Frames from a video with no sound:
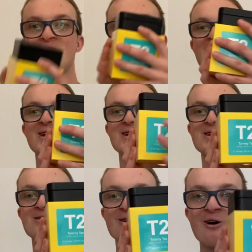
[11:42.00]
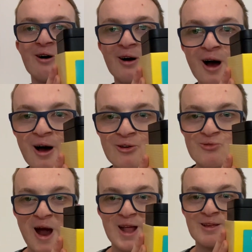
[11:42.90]
tea!
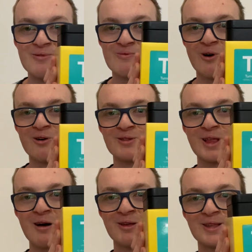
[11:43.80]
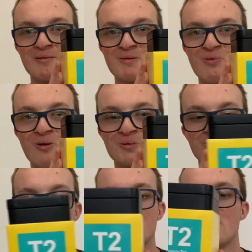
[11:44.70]
Great if you've got stomach
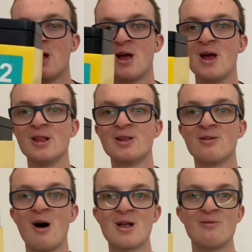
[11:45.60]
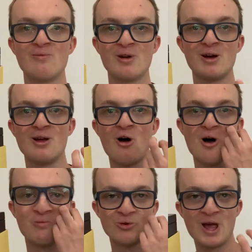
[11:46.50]
problems. It's like a really
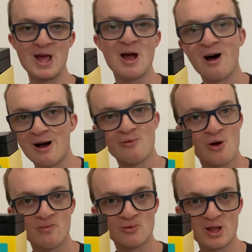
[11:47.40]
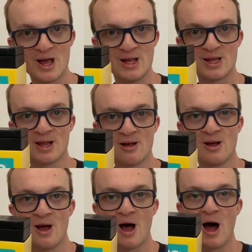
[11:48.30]
herbal tea. I love herbal teas.
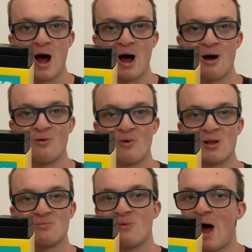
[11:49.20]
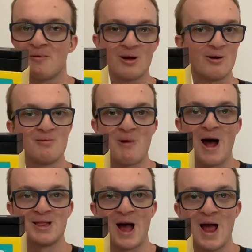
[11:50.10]
When I'm having a
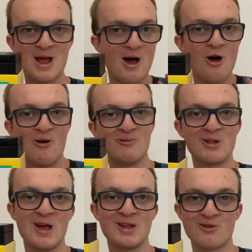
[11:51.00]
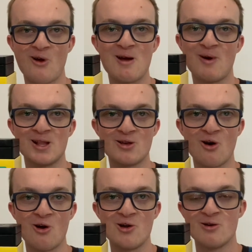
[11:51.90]
bad day, a herbal tea is a great way to
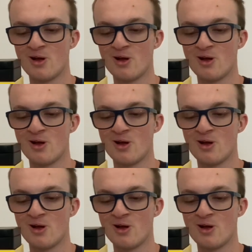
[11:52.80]
go.